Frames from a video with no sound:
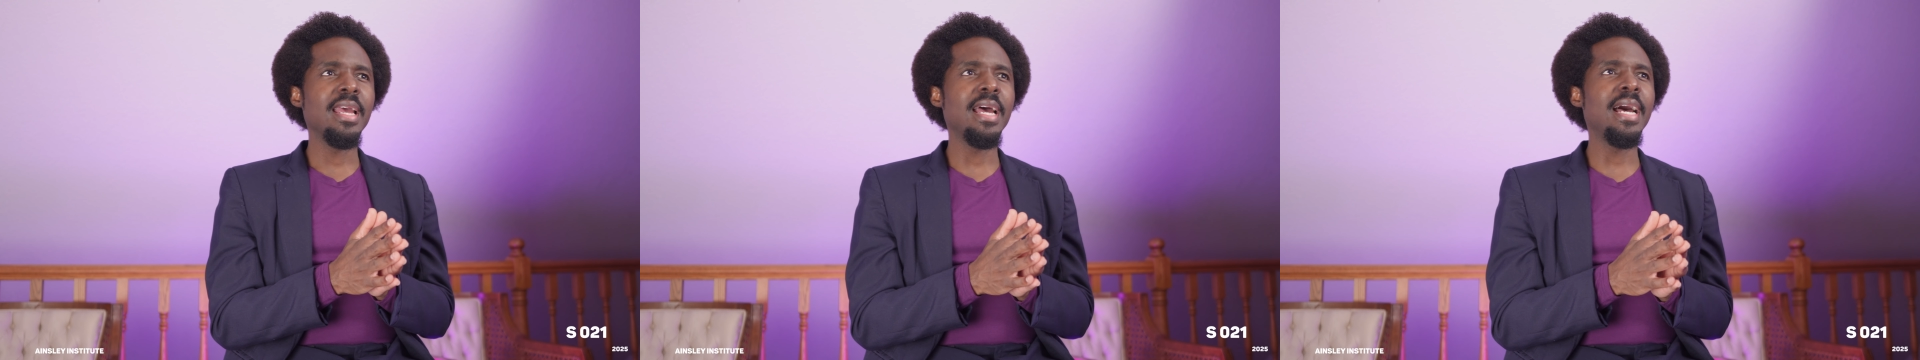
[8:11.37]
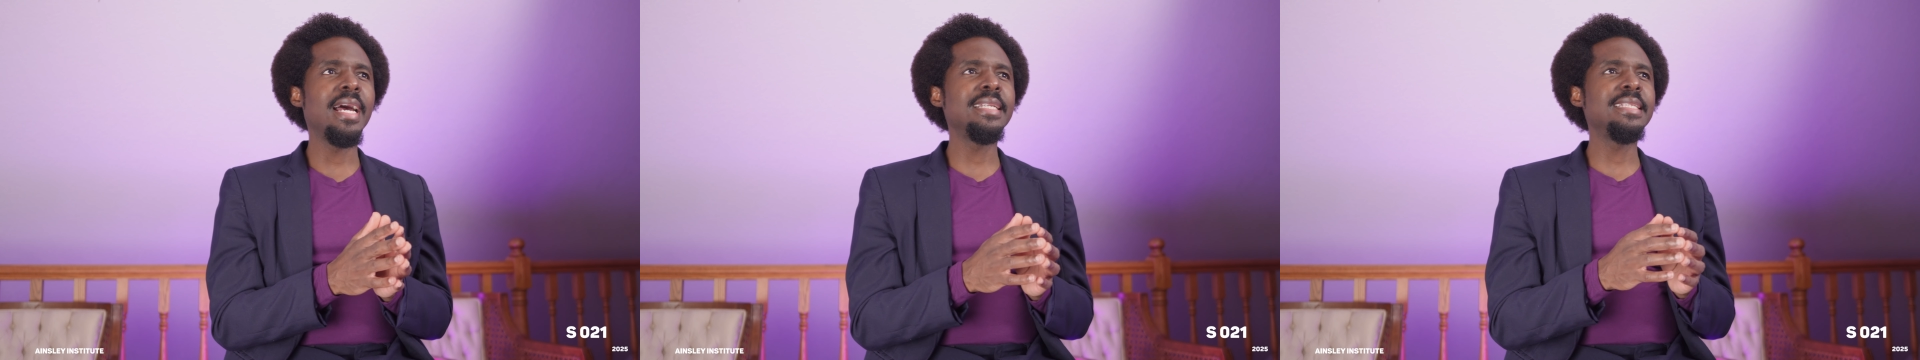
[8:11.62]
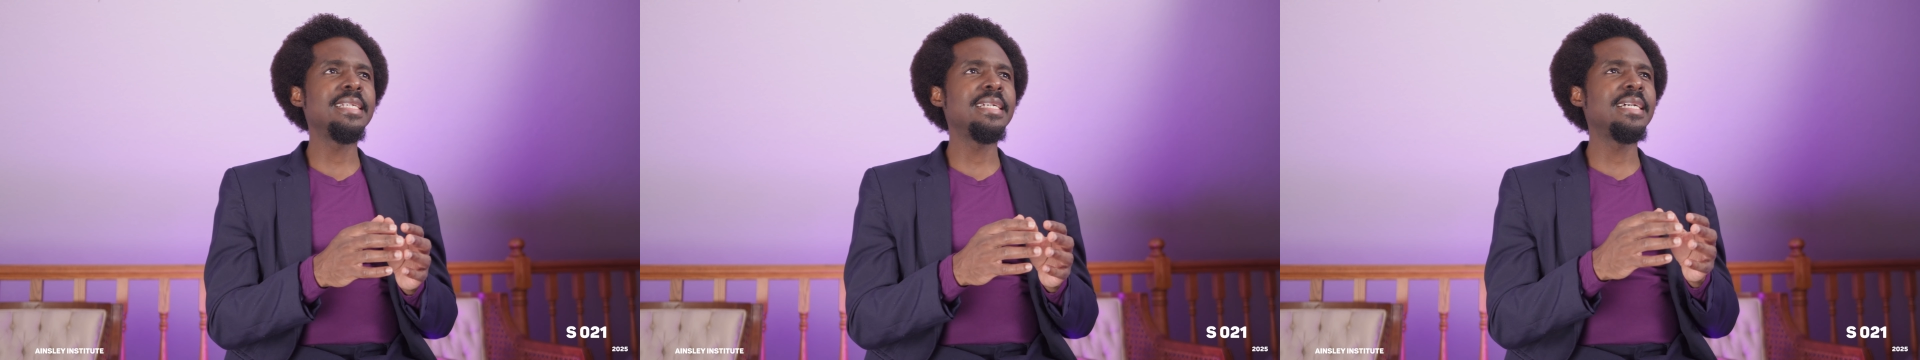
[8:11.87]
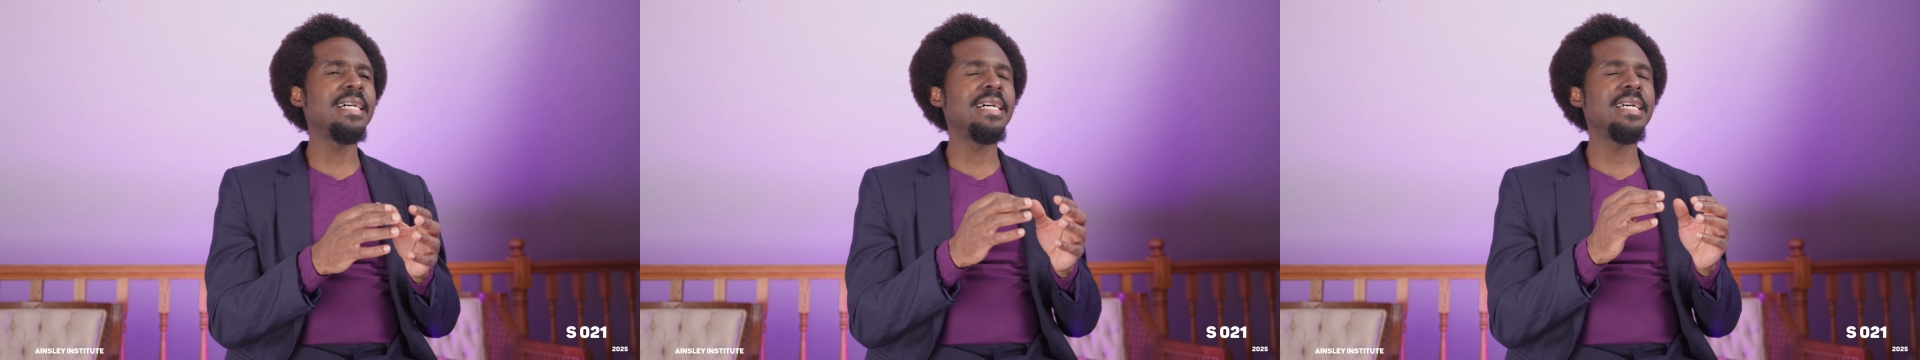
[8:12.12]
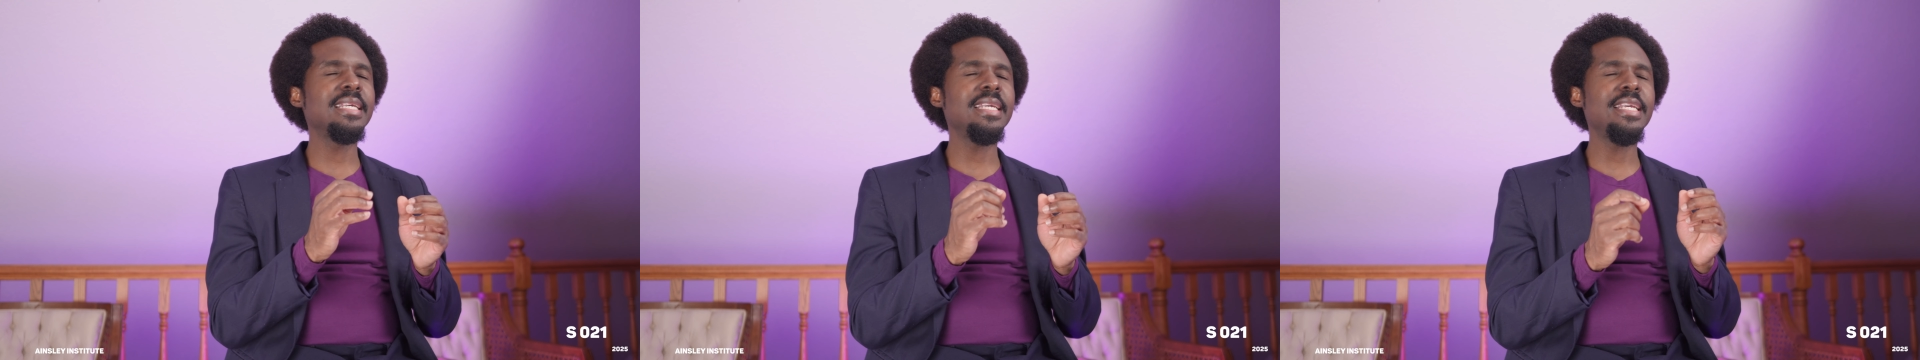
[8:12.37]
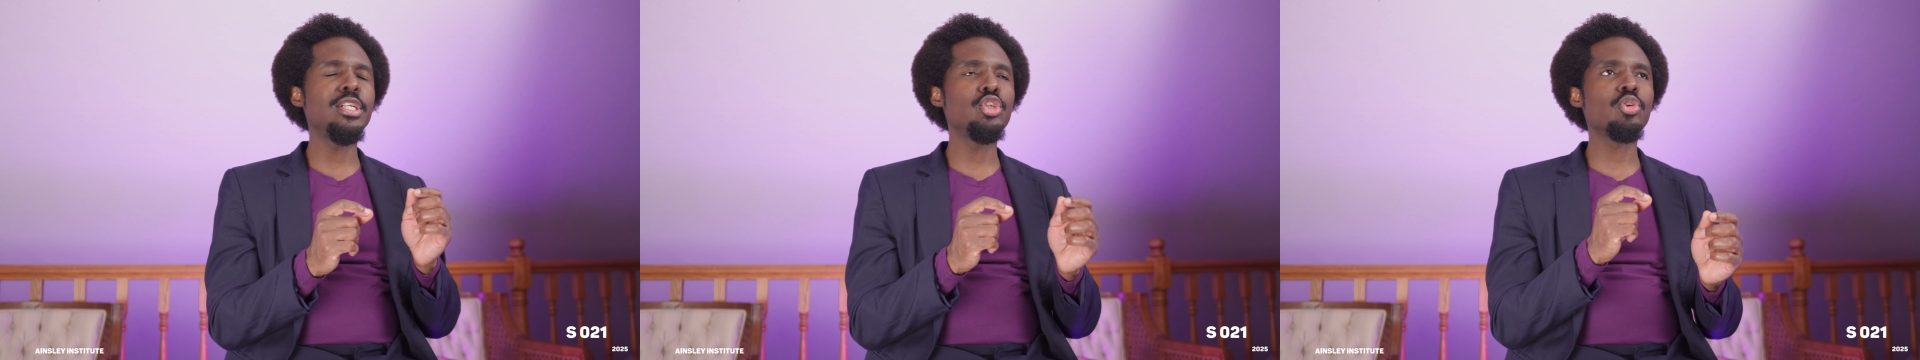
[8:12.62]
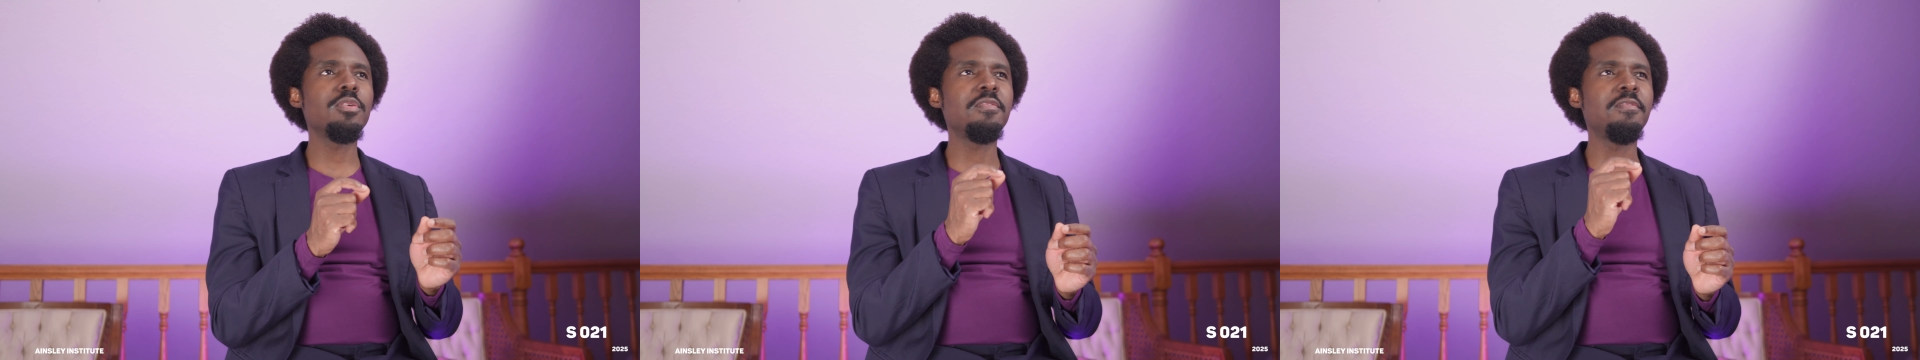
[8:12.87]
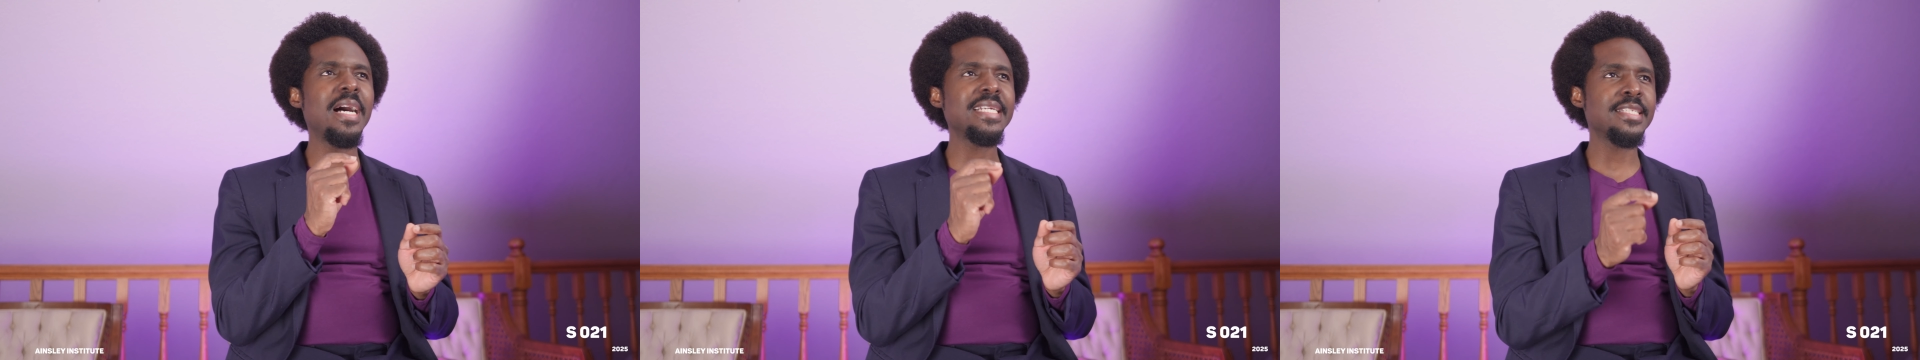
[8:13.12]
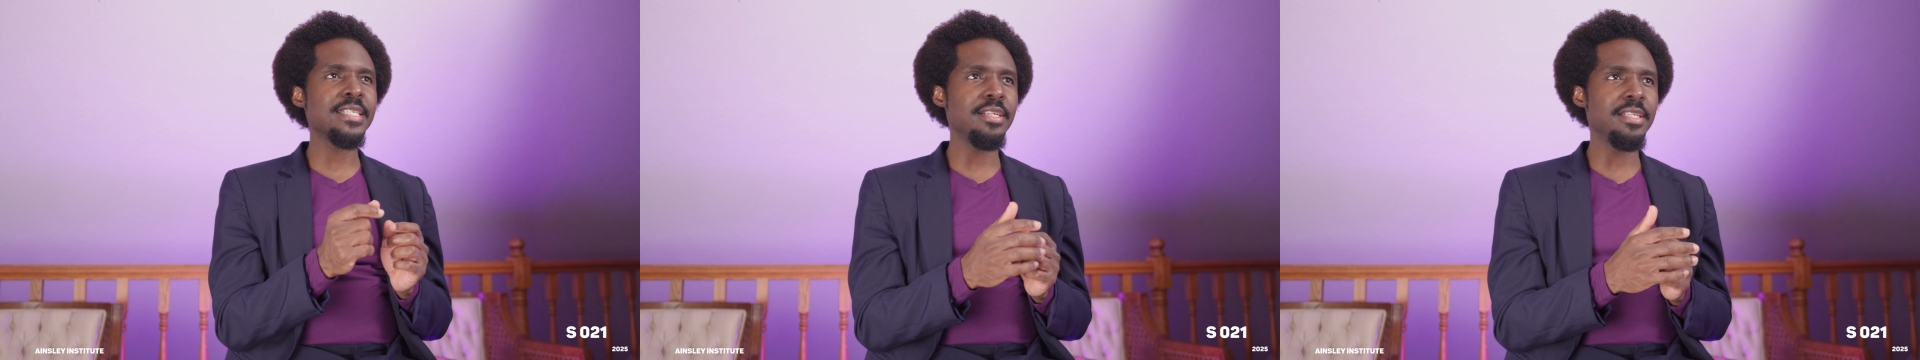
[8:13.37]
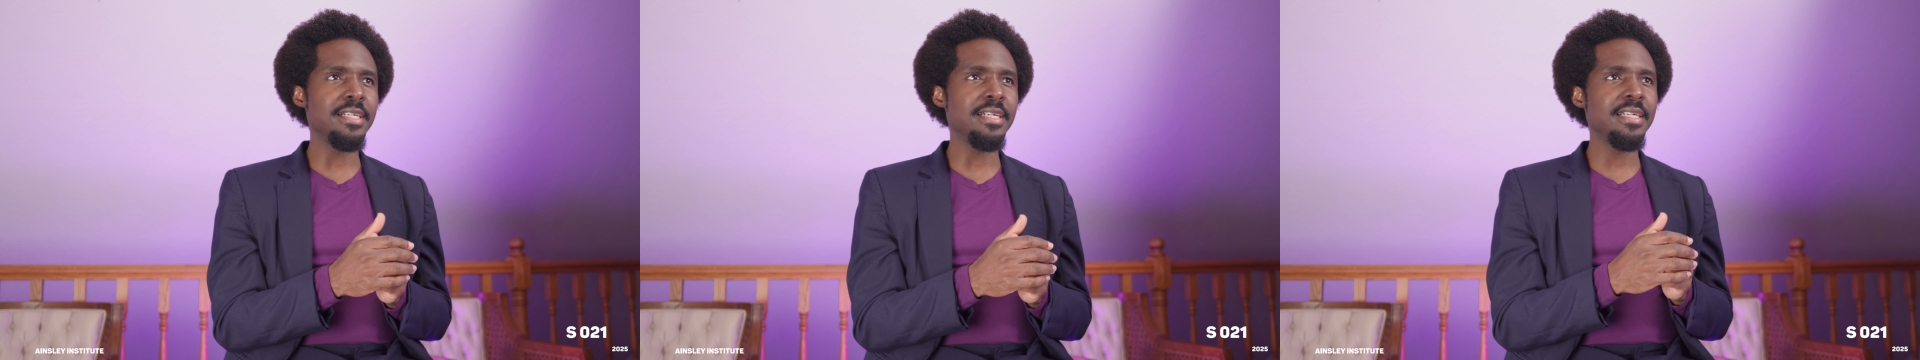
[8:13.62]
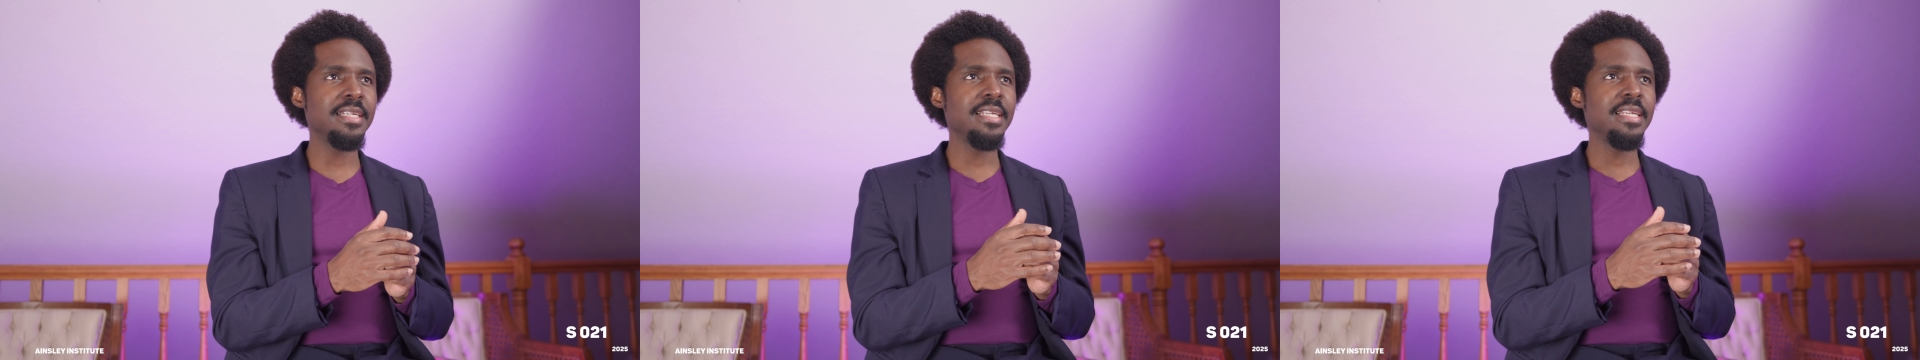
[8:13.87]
and intravascular